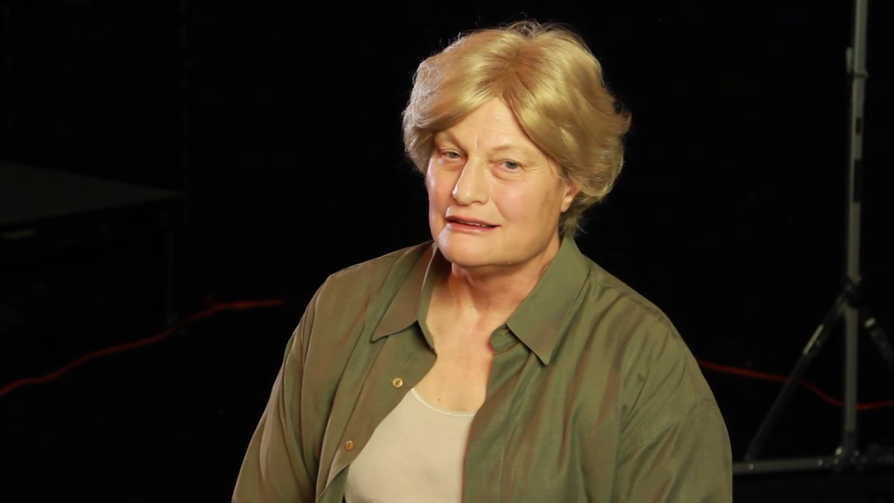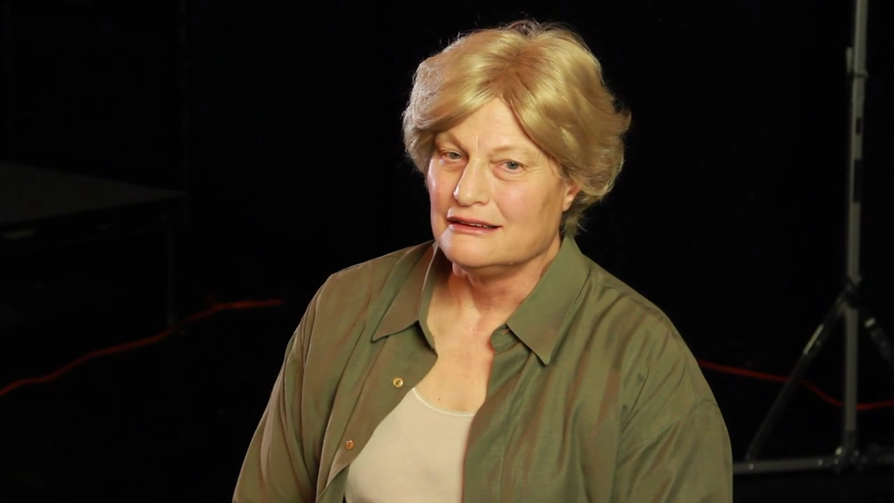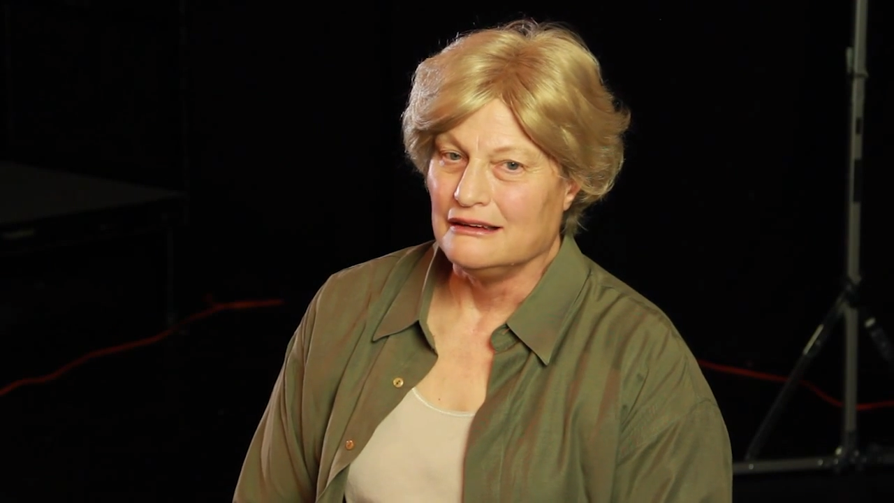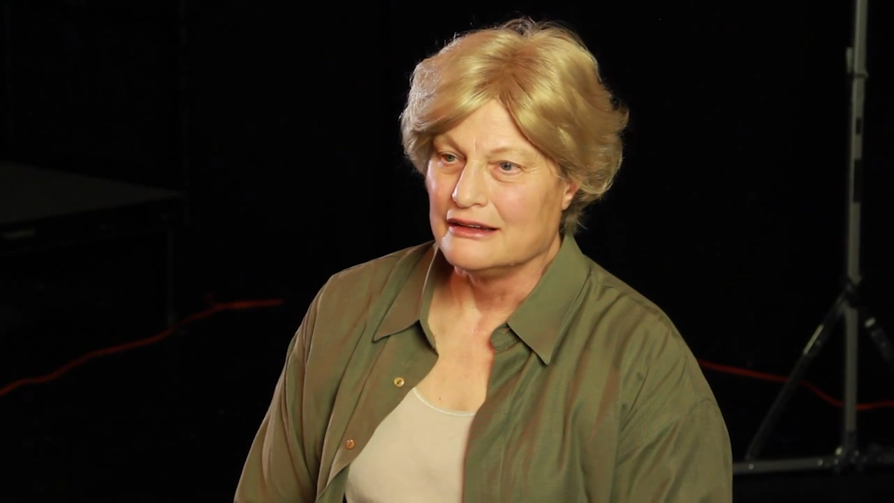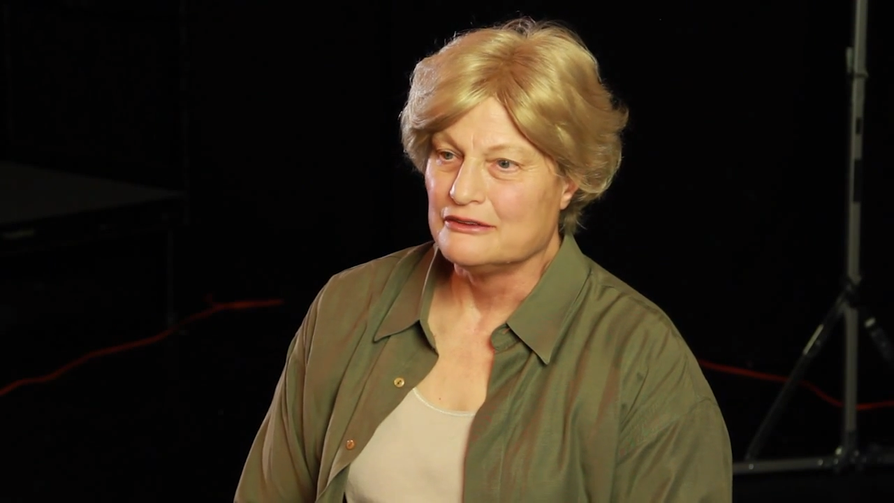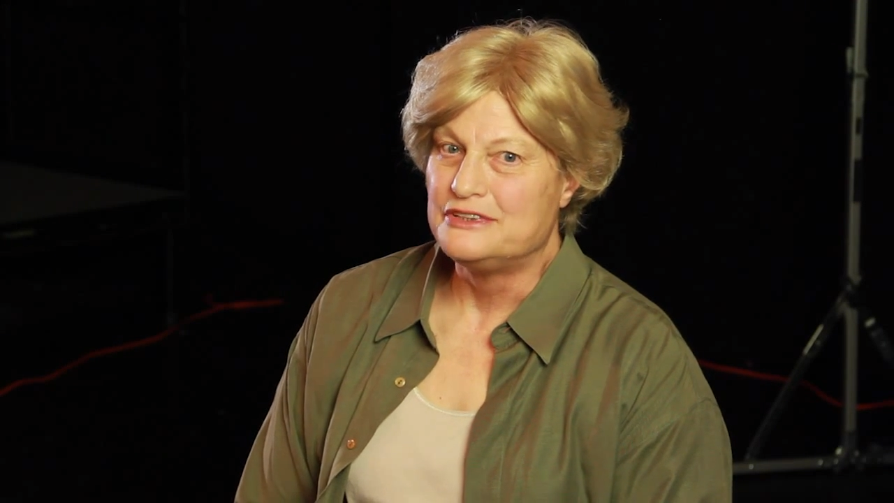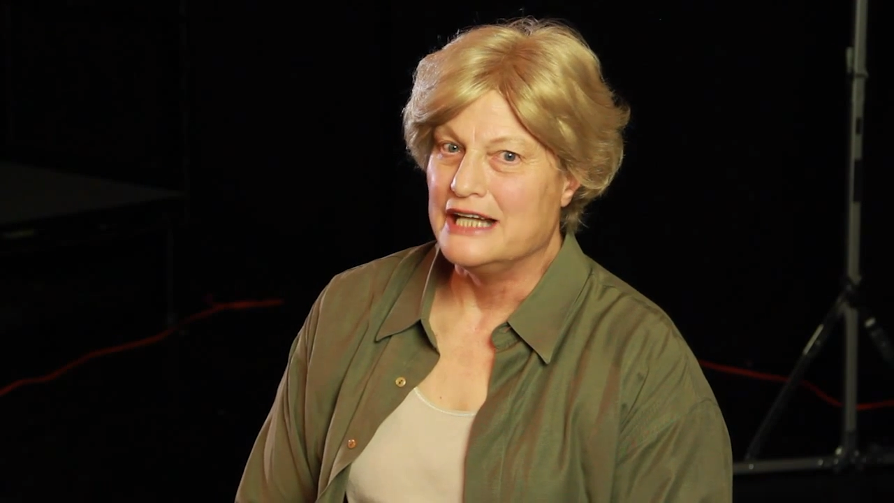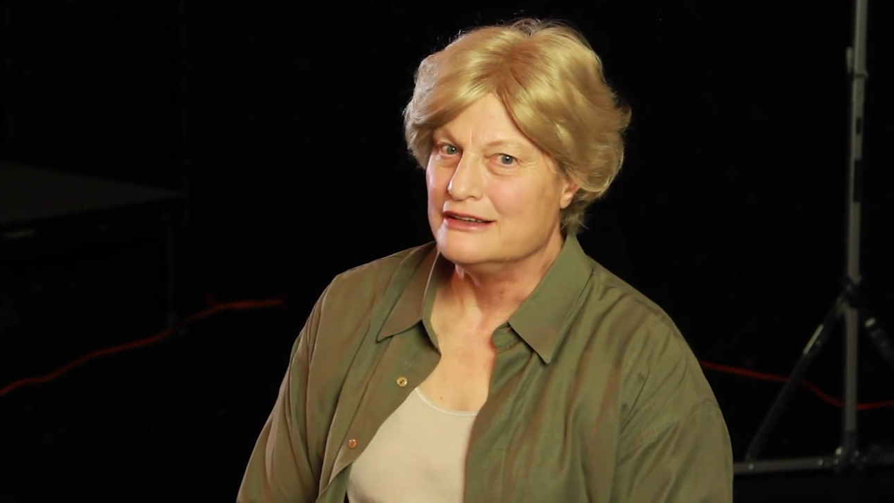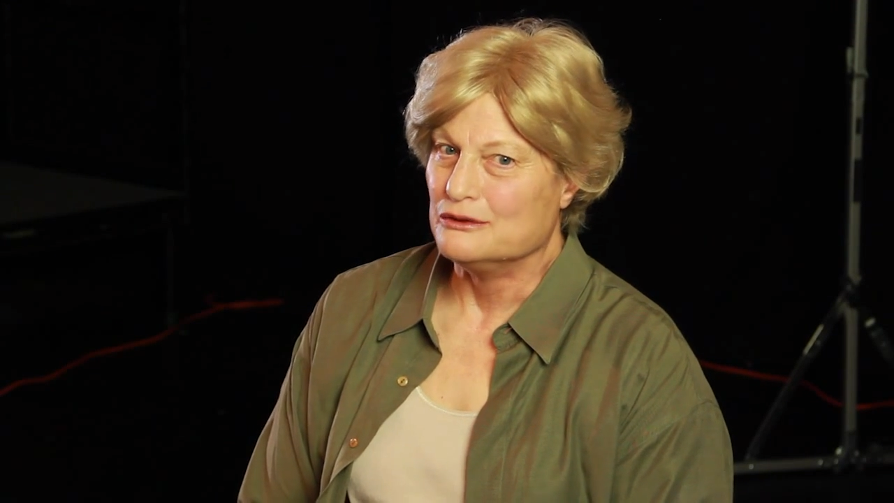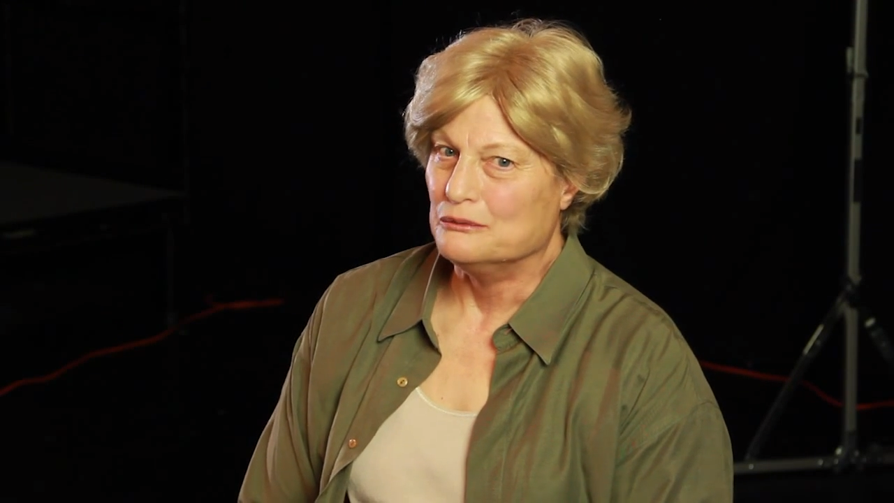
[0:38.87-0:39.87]
a lot of
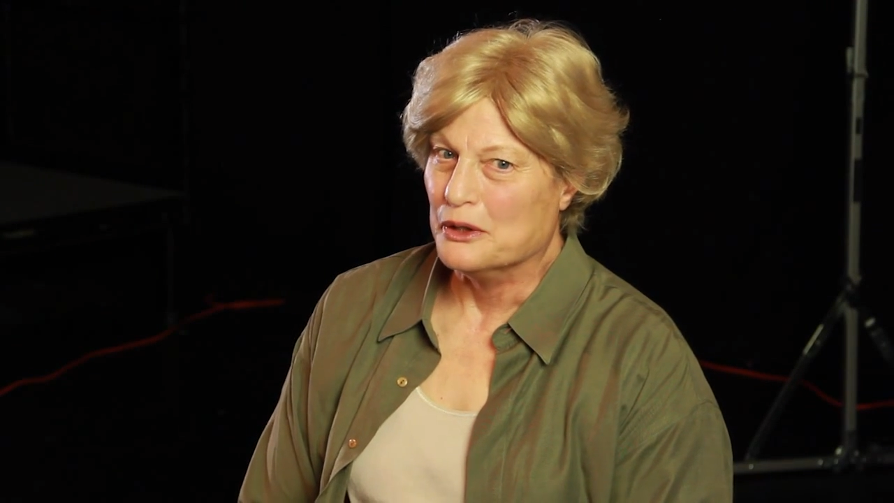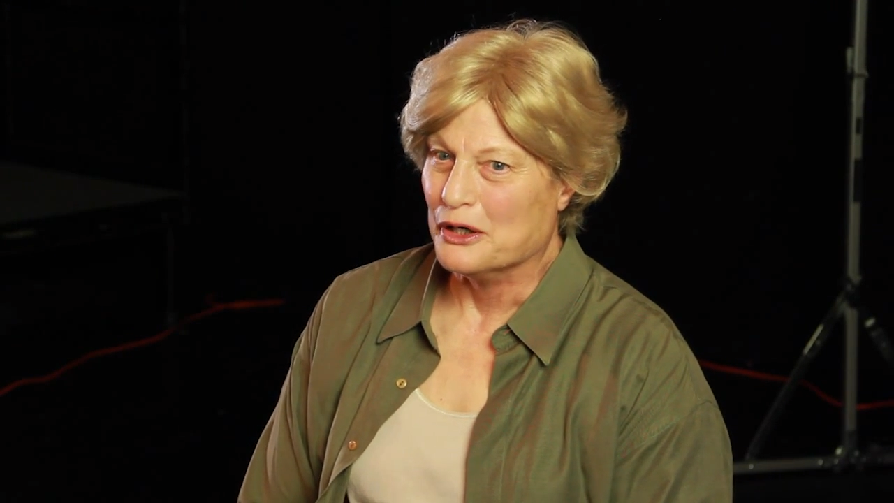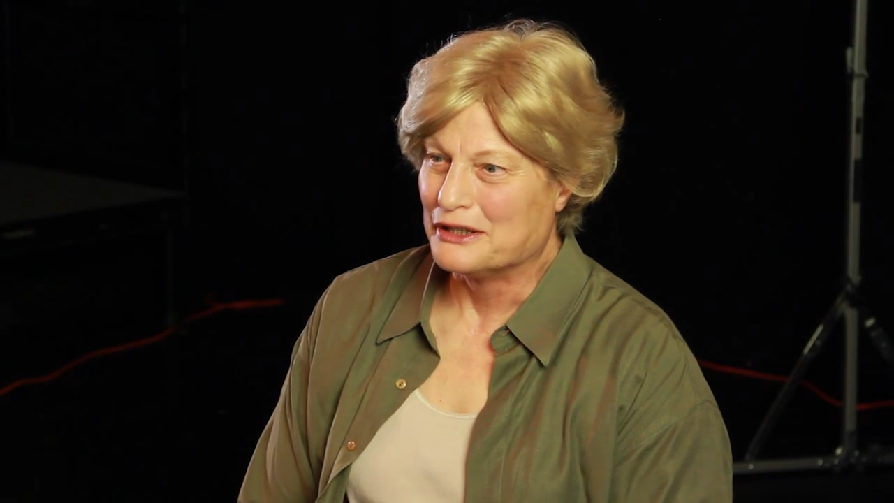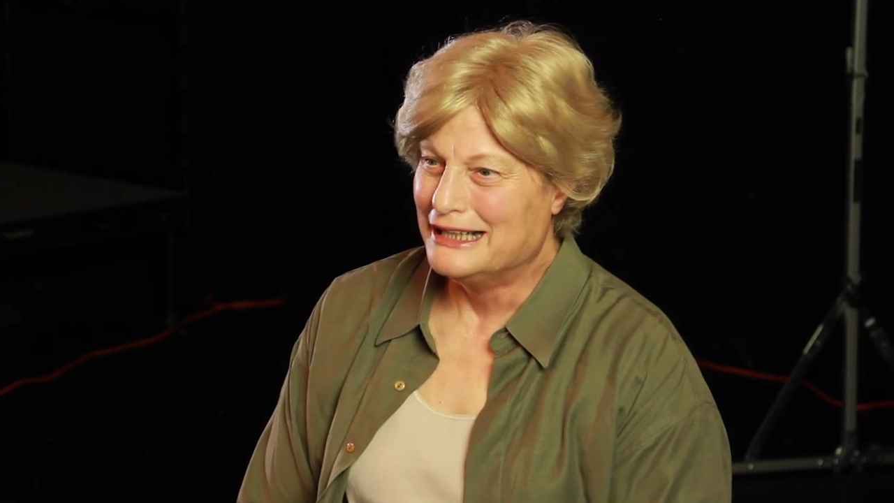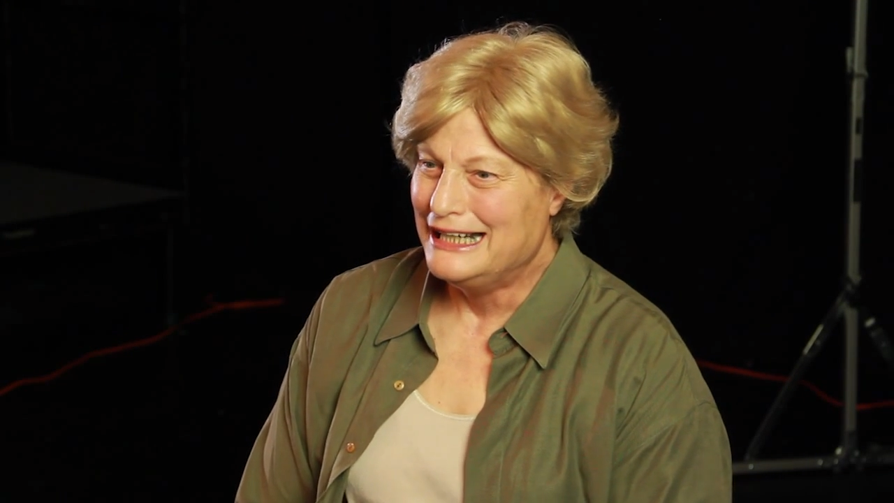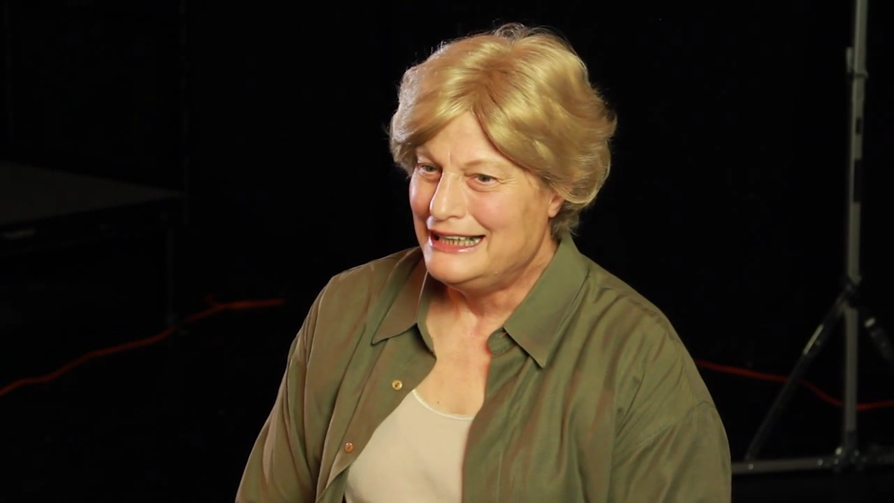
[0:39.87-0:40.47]
dental work.